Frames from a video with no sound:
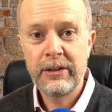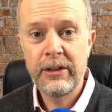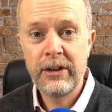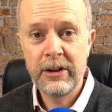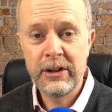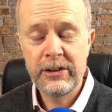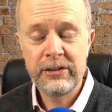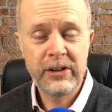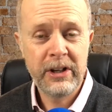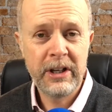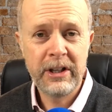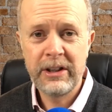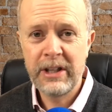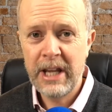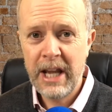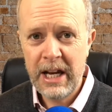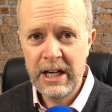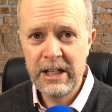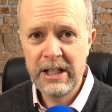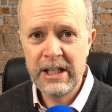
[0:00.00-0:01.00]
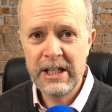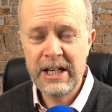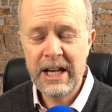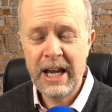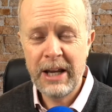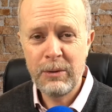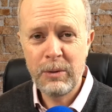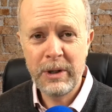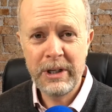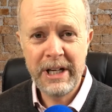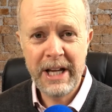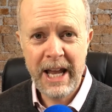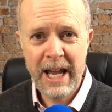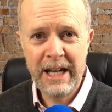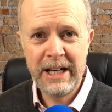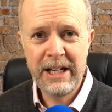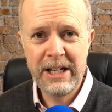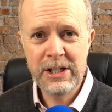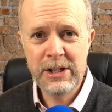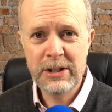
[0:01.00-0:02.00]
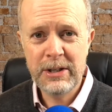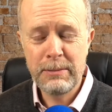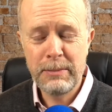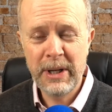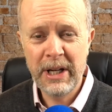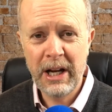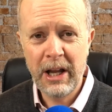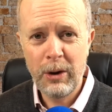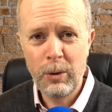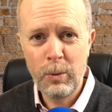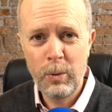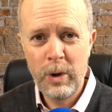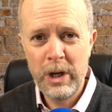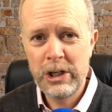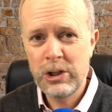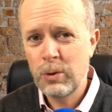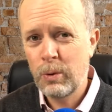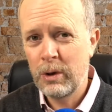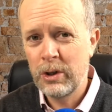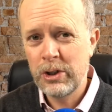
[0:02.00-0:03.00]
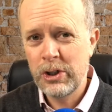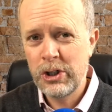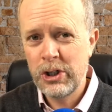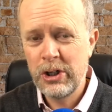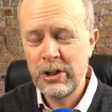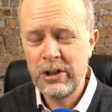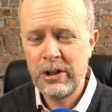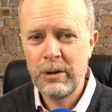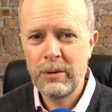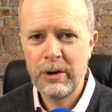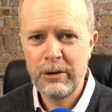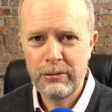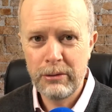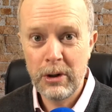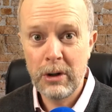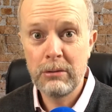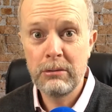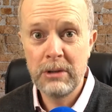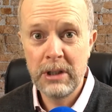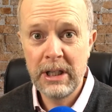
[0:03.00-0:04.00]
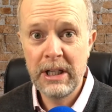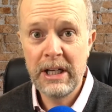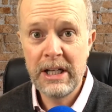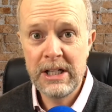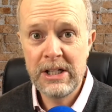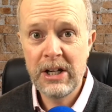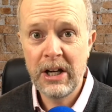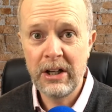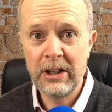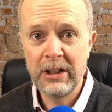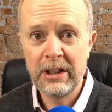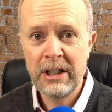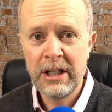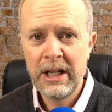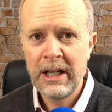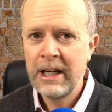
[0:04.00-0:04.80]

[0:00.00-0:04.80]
That at the end of the day, when your head hits the pillow, which one should you have really done?